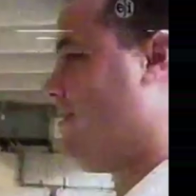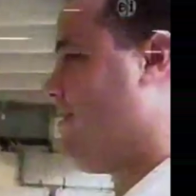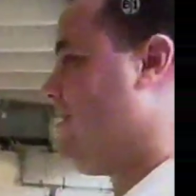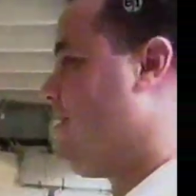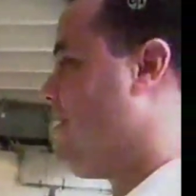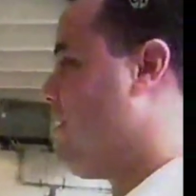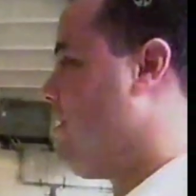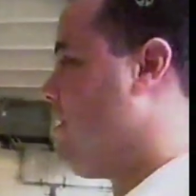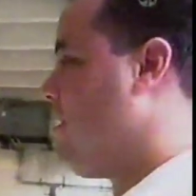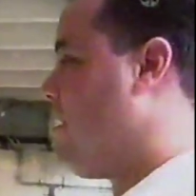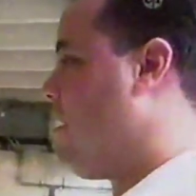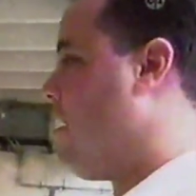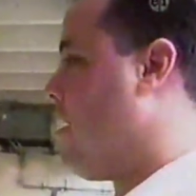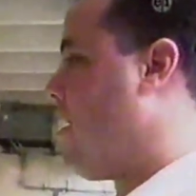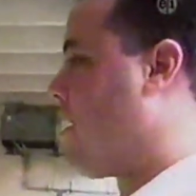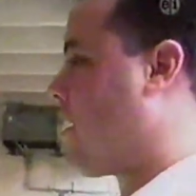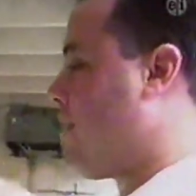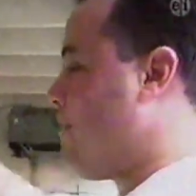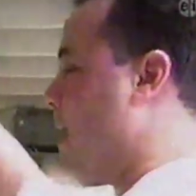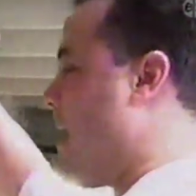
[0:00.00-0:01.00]
really fun.
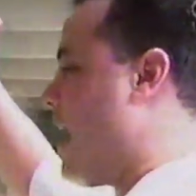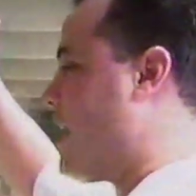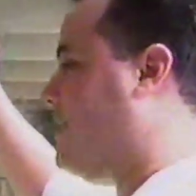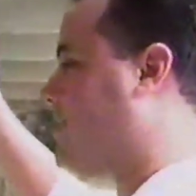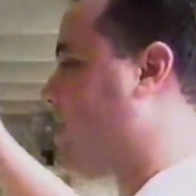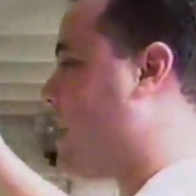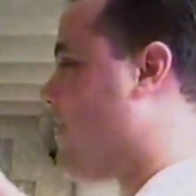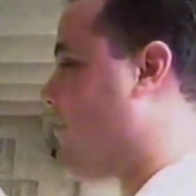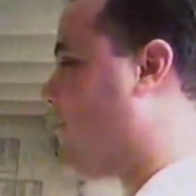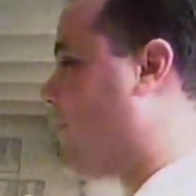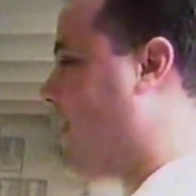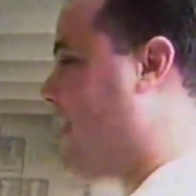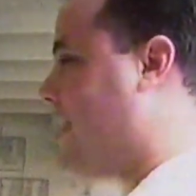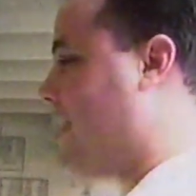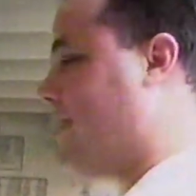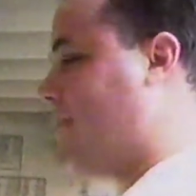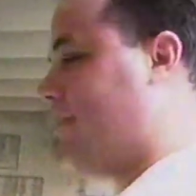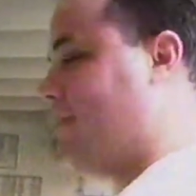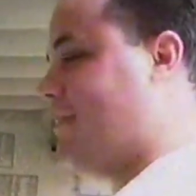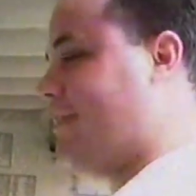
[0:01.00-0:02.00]
Come on,
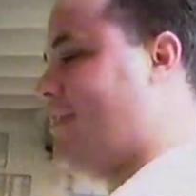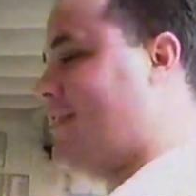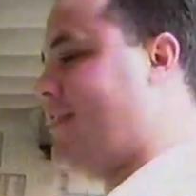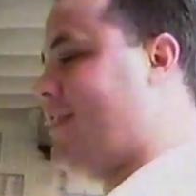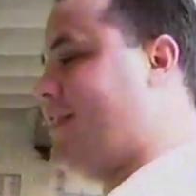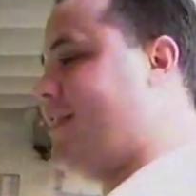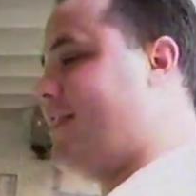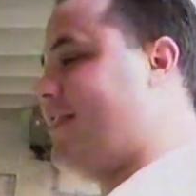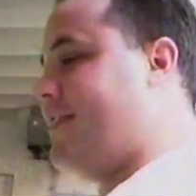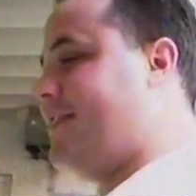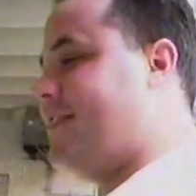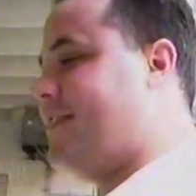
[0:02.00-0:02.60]
Stephanie!